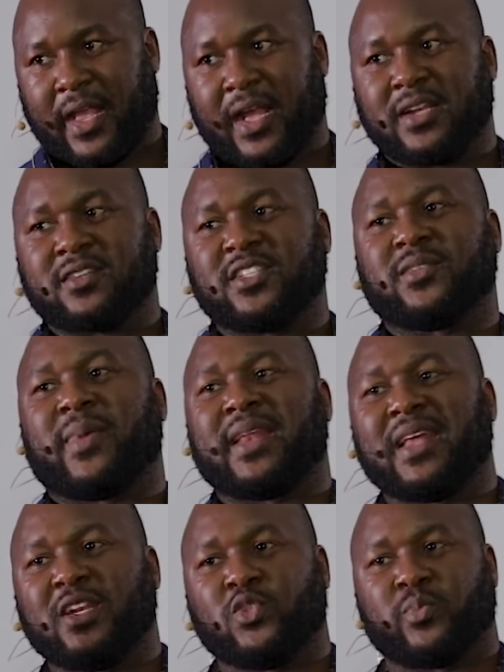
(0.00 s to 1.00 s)
I can't reach my
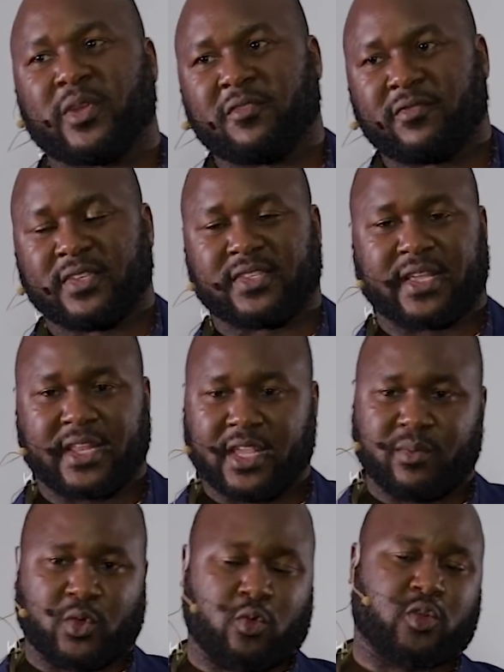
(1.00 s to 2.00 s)
dad to pay fees. And
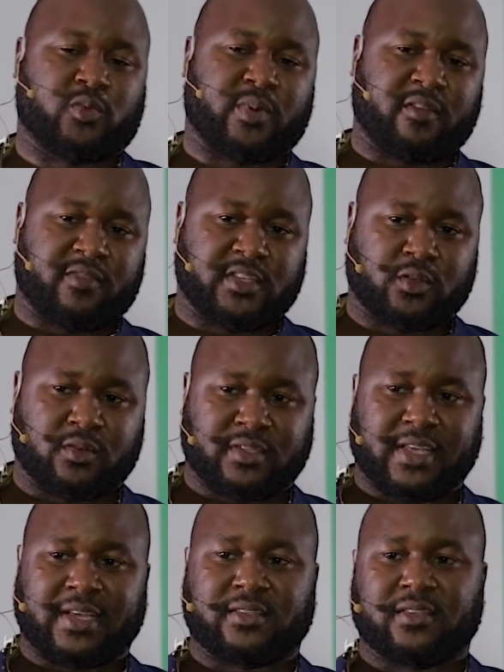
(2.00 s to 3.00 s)
he could not pay fees
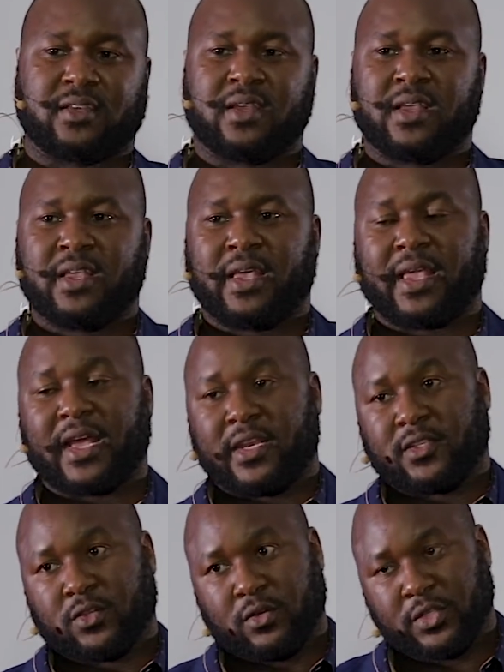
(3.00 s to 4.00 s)
because he
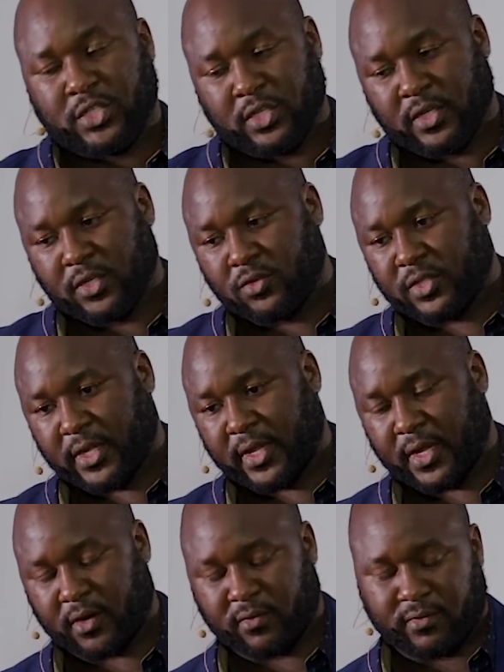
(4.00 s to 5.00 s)
had his own children to take
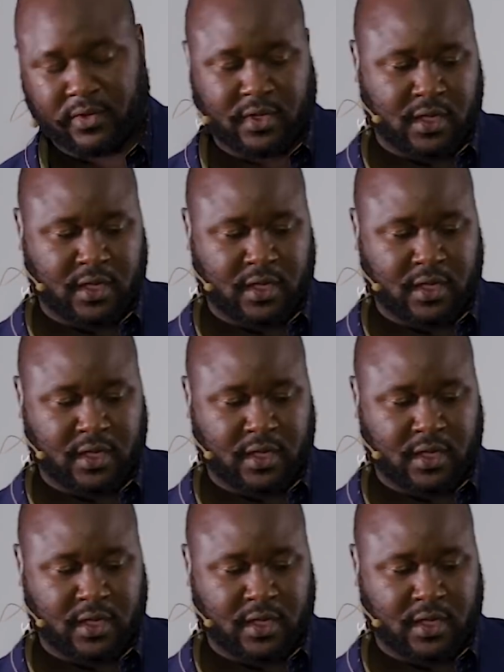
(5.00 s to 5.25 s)
care of.